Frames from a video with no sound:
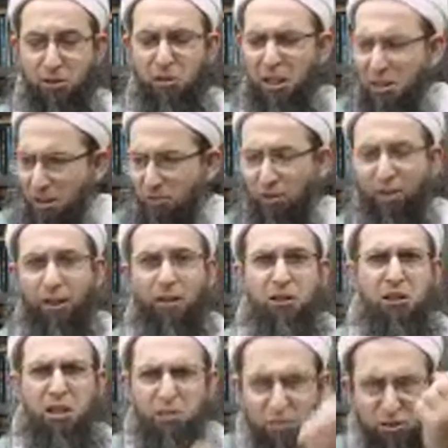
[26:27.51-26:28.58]
Any one Hadith,
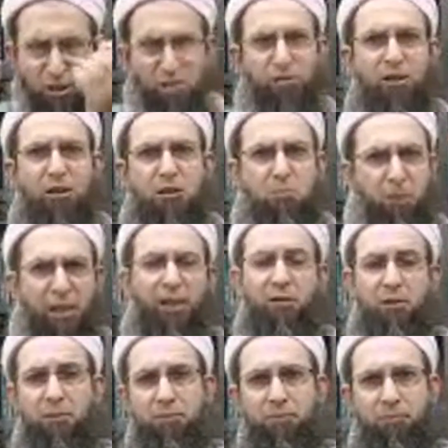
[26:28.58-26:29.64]
even Zaif Hadith, bring it.
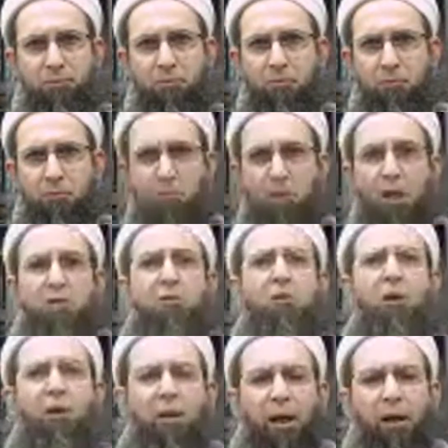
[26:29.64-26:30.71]
It's
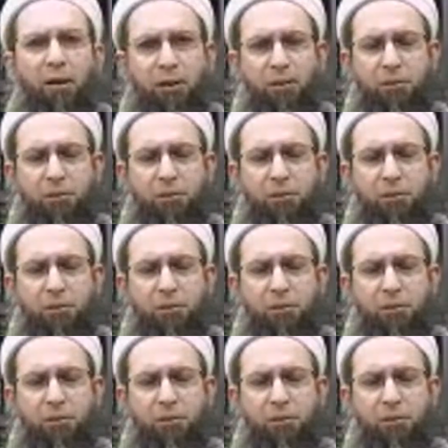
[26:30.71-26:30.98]
not there.